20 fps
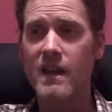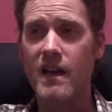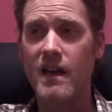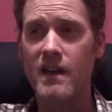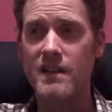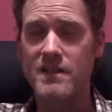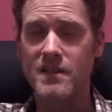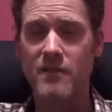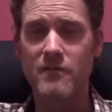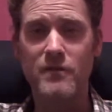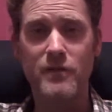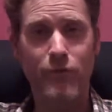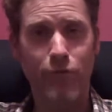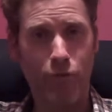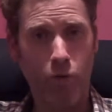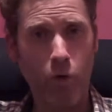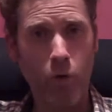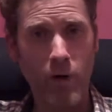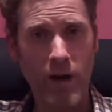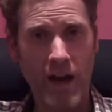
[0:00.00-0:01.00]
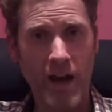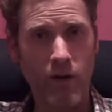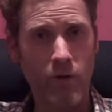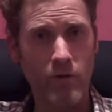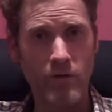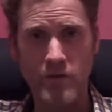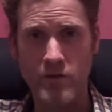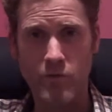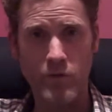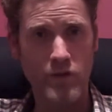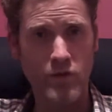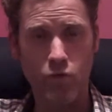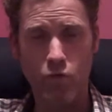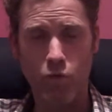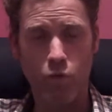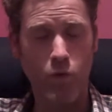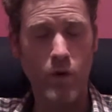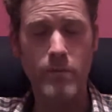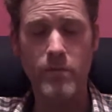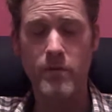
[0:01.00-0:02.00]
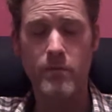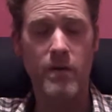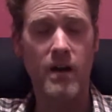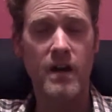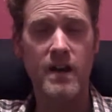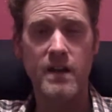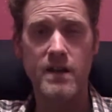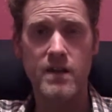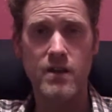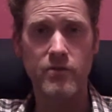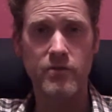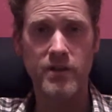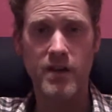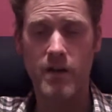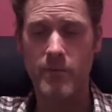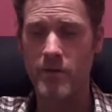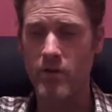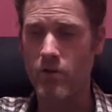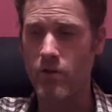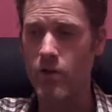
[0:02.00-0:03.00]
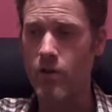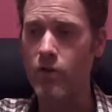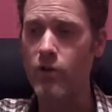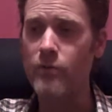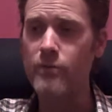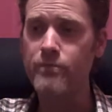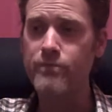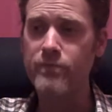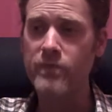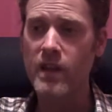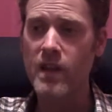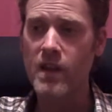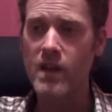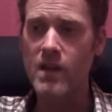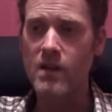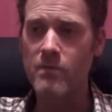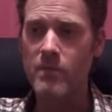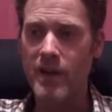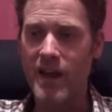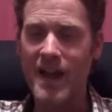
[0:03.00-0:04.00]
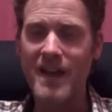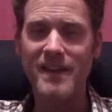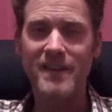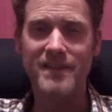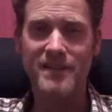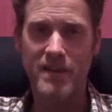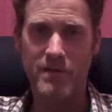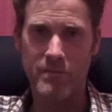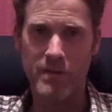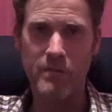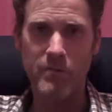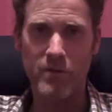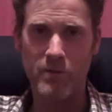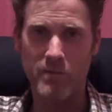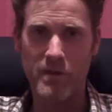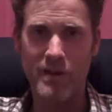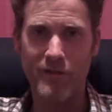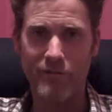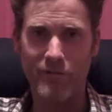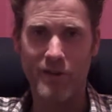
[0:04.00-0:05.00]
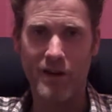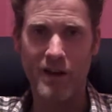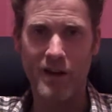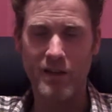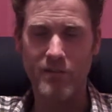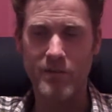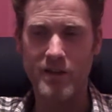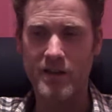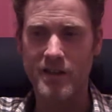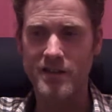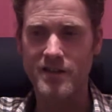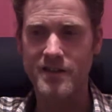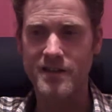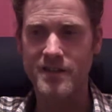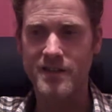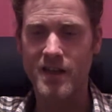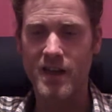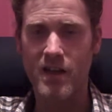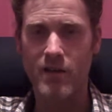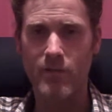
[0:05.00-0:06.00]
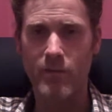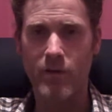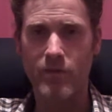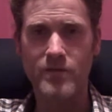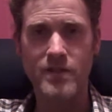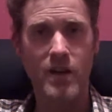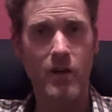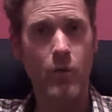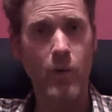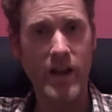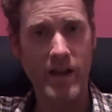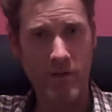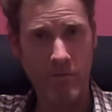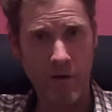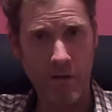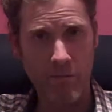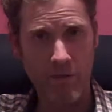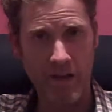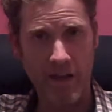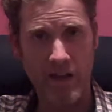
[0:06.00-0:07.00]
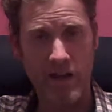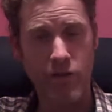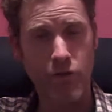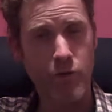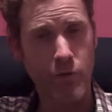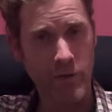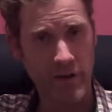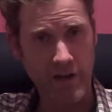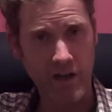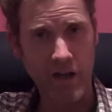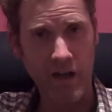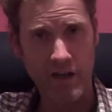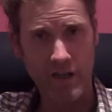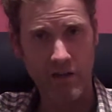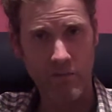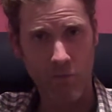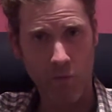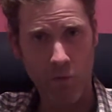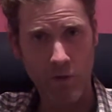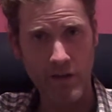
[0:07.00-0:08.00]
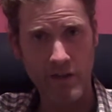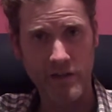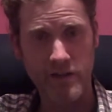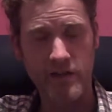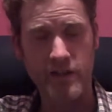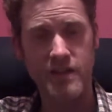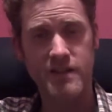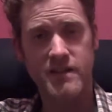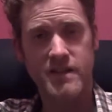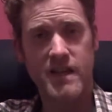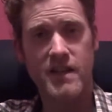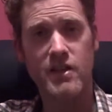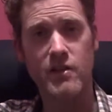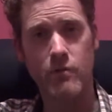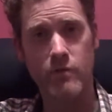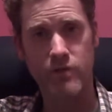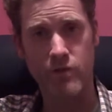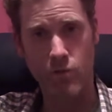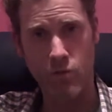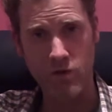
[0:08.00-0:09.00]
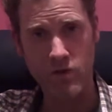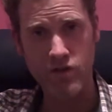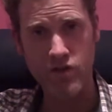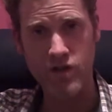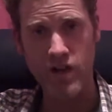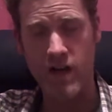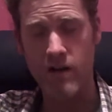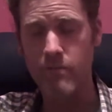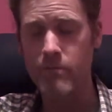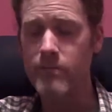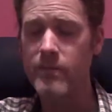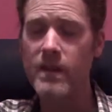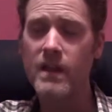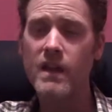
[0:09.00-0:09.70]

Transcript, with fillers: Uh, so that was four hours, which whipped by in no time at all. But I had to send people to bed finally because um, I was going to wake them up again at 3 o'clock in the morning to continue with the workshop.